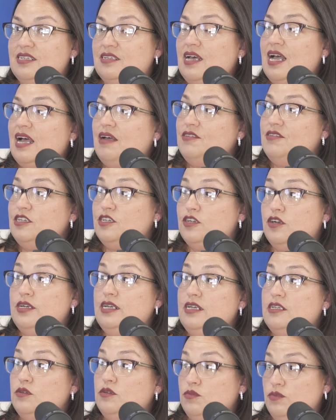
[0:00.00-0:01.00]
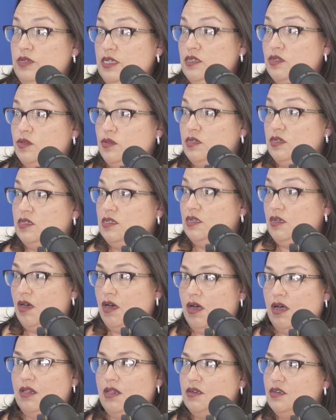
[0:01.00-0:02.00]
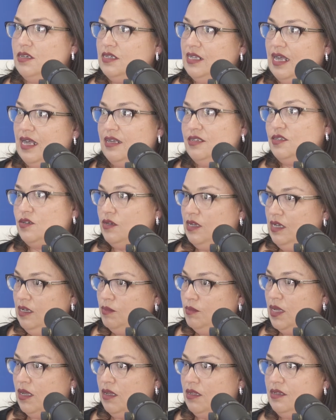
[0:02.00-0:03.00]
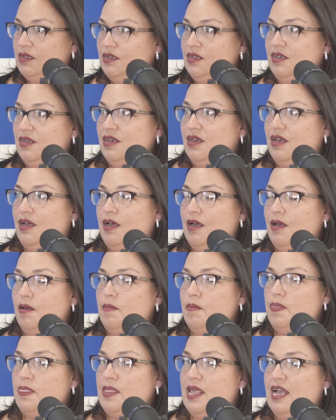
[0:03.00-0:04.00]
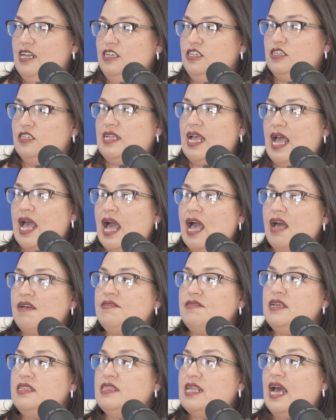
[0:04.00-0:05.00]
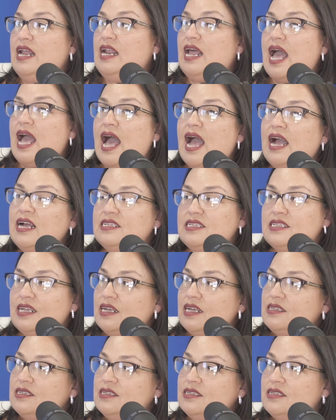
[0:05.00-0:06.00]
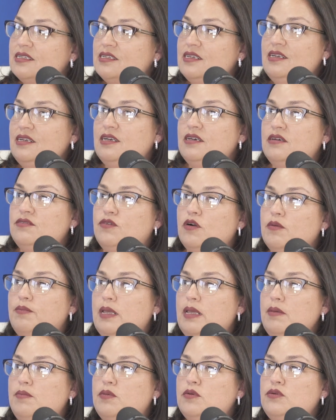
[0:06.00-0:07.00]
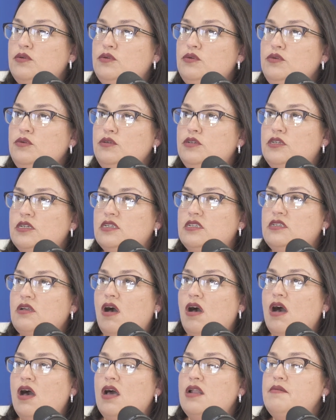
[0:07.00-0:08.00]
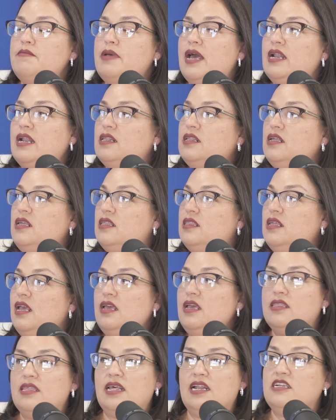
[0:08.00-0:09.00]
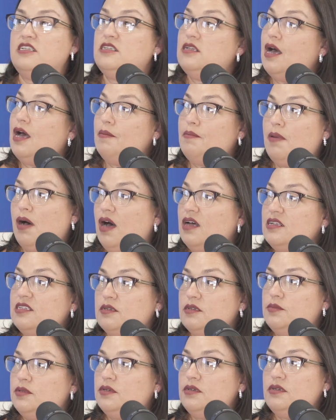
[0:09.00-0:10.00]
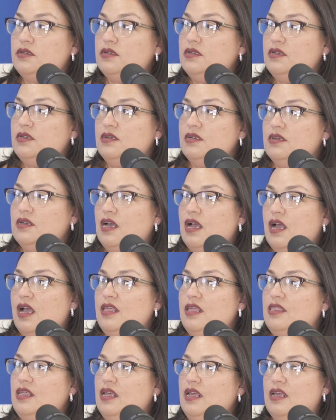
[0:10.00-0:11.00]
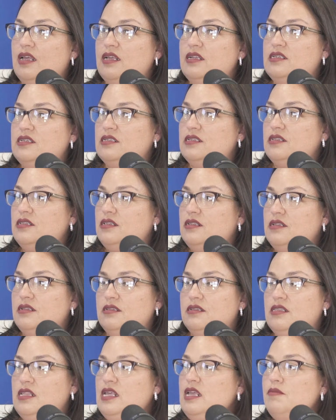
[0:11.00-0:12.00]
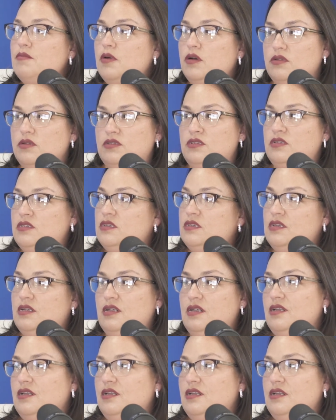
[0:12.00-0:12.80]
still have an attorney as a resource to call or text or email. And just having that access for people who just automatically think that it's not possible, I think is the most.